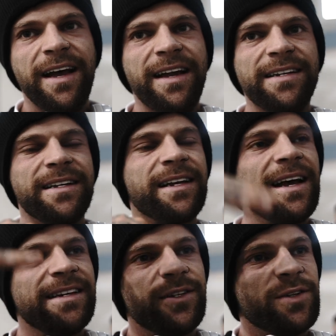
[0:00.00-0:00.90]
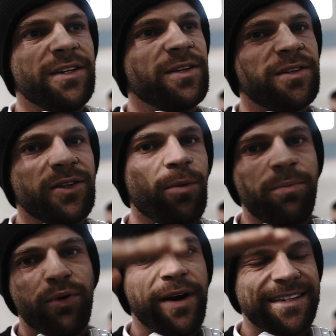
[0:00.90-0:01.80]
And I said, guys, you, you don't
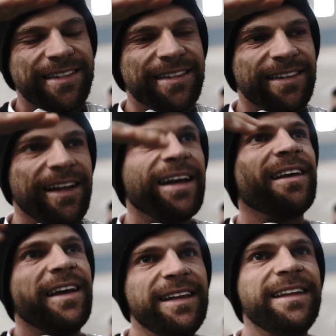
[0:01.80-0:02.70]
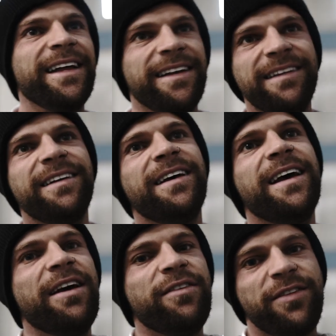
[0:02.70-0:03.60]
press, like, and then
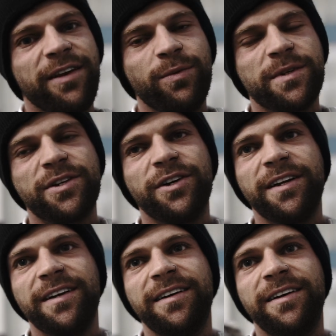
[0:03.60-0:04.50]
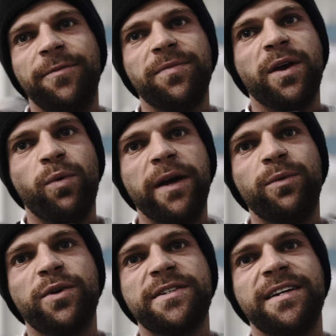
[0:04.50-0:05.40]
everything was good. Weight
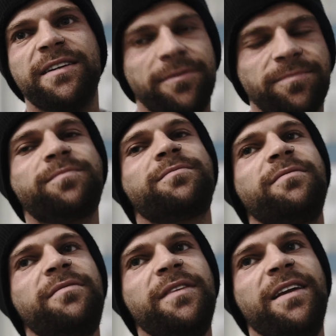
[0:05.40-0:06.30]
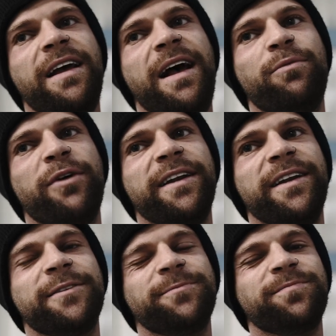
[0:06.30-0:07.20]
was in, I'm ready.
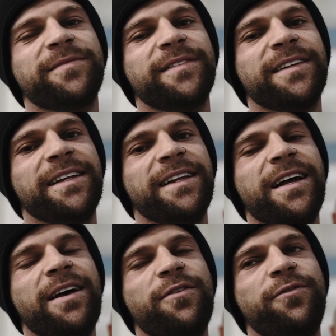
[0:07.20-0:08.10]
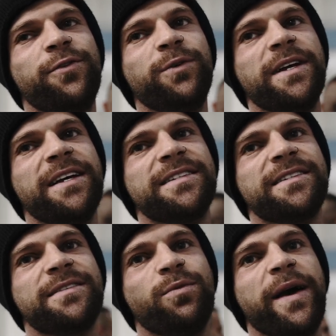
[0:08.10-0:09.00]
Food
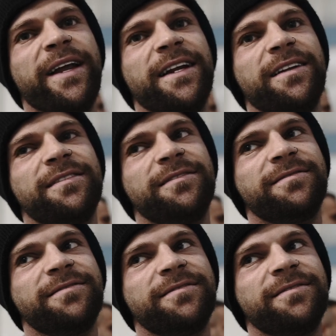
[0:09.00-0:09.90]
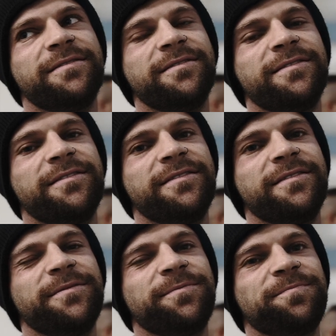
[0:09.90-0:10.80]
is waiting. In
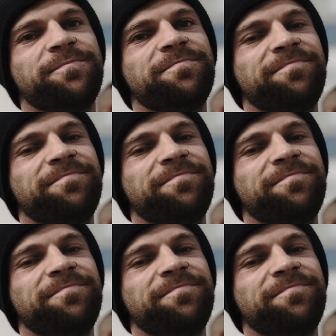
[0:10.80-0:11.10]
my bag.